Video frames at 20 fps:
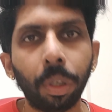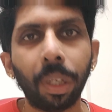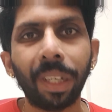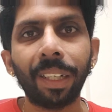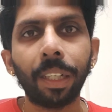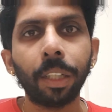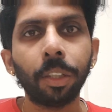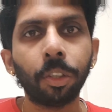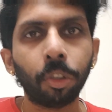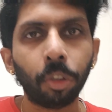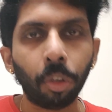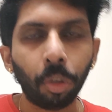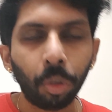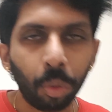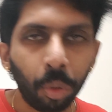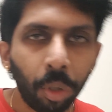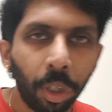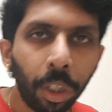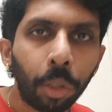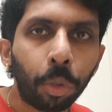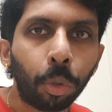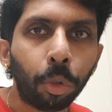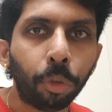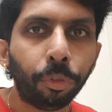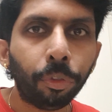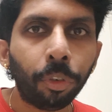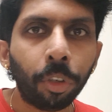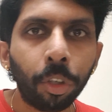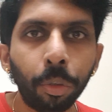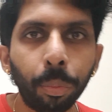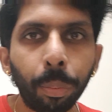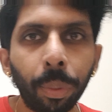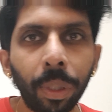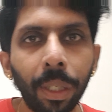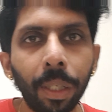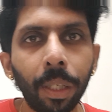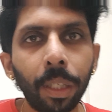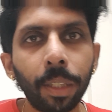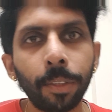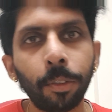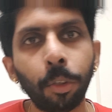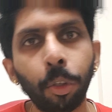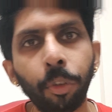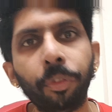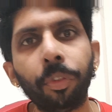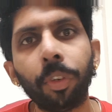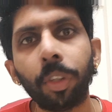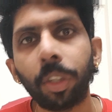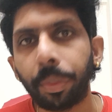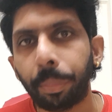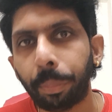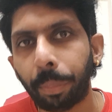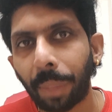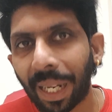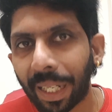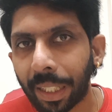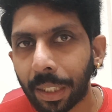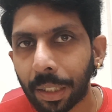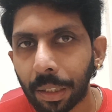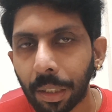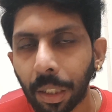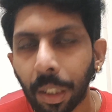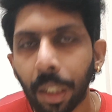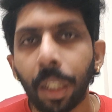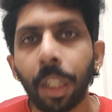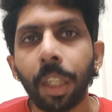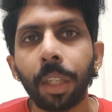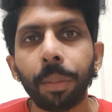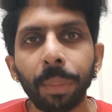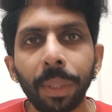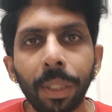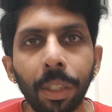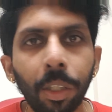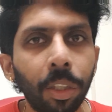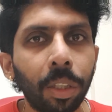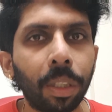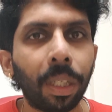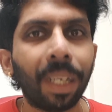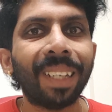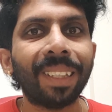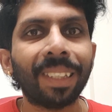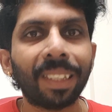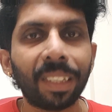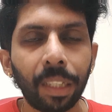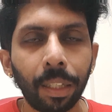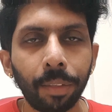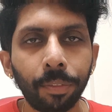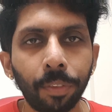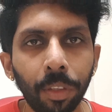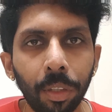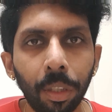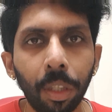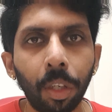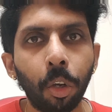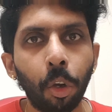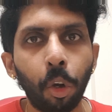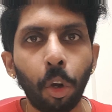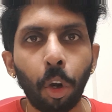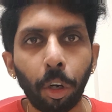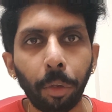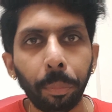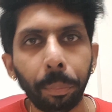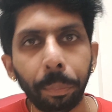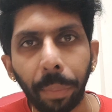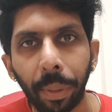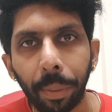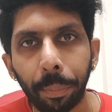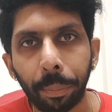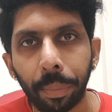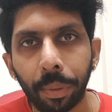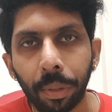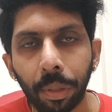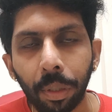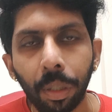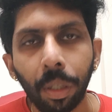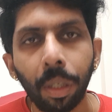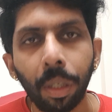It is not only good for you, but it is good for the planet because it saves a lot of paper.